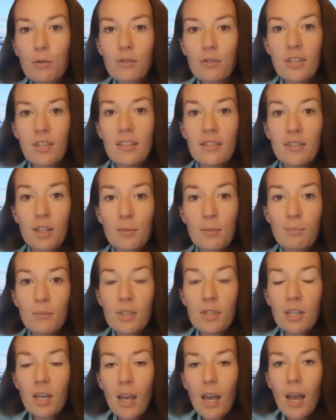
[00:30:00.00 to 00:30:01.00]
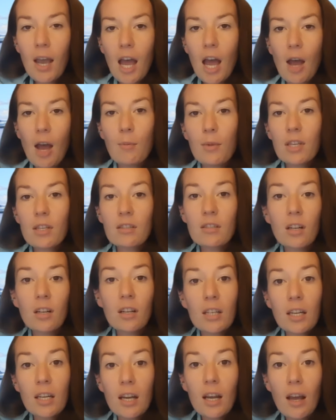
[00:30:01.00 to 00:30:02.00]
systems.
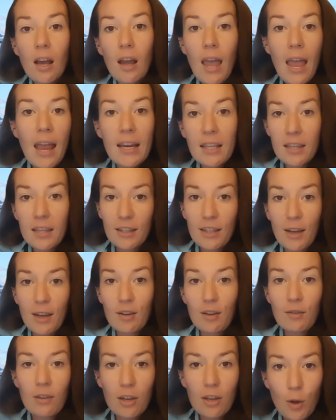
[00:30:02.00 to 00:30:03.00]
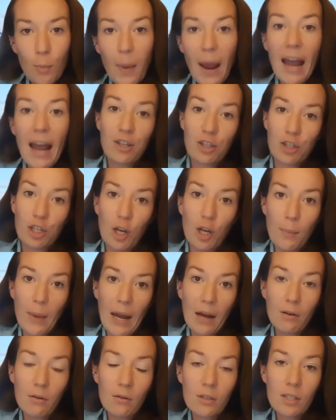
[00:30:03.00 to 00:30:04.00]
Study anything that you're passionate
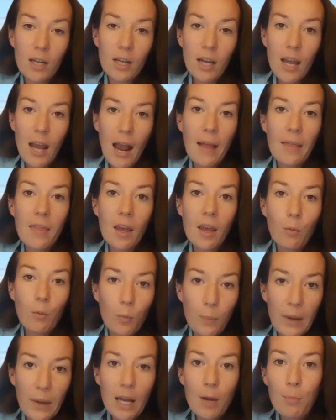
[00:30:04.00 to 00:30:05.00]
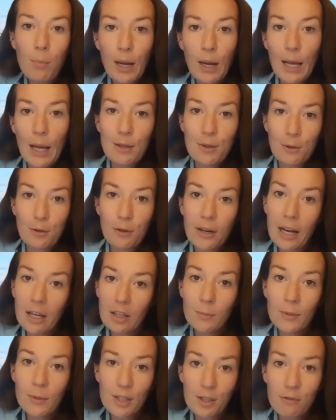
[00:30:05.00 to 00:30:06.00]
about, and there will be a place on an
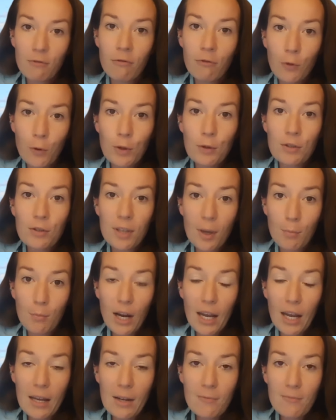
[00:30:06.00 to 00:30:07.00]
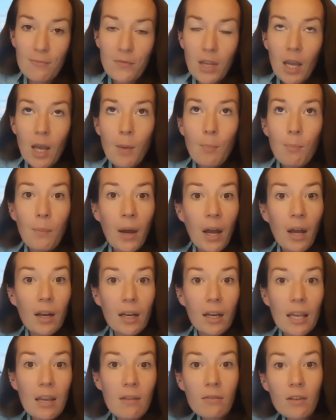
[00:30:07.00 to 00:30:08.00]
expedition for you somewhere. But
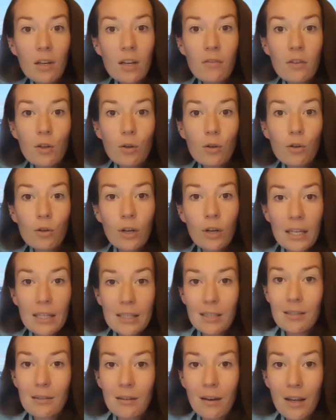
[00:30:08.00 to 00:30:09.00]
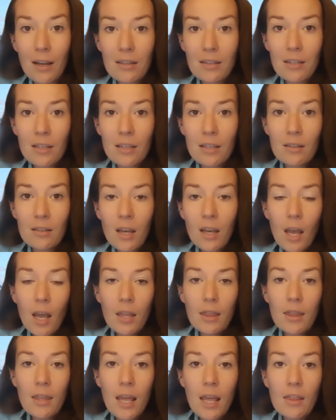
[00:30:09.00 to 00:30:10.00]
even if you're not into sciences,
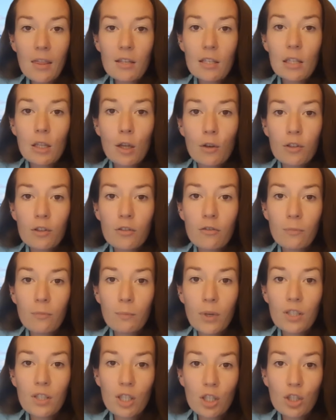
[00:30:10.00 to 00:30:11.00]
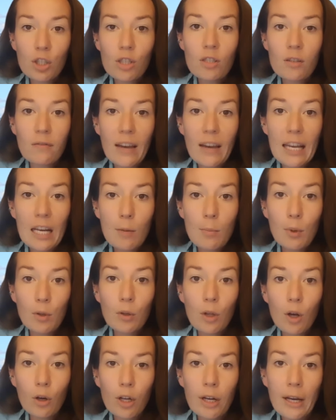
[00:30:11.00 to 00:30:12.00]
then there's lots of positions
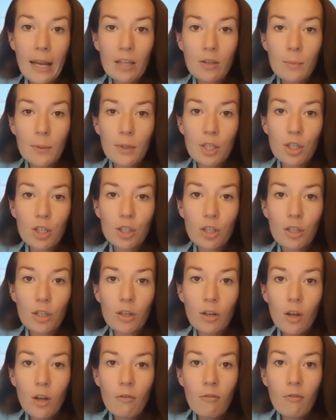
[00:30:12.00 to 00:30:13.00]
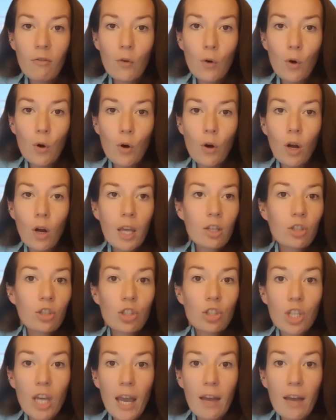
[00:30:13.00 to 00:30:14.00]
available on an expedition for
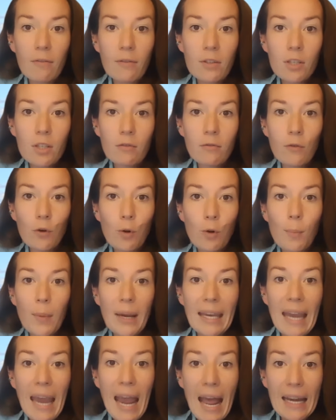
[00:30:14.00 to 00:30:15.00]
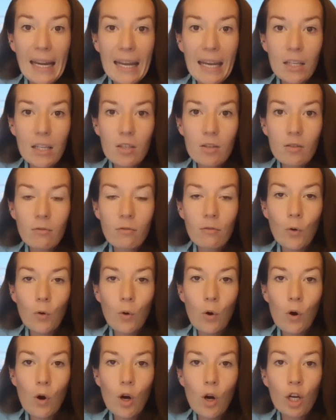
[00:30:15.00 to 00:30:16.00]
chefs, for mechanics,
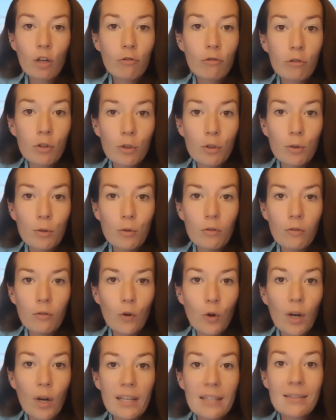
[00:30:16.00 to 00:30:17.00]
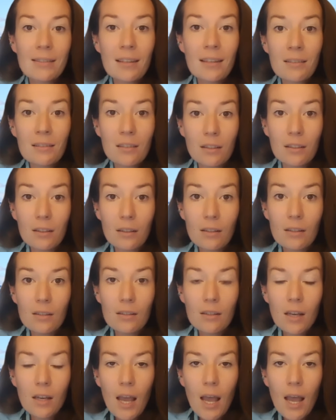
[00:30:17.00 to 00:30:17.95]
for crew, for assistants,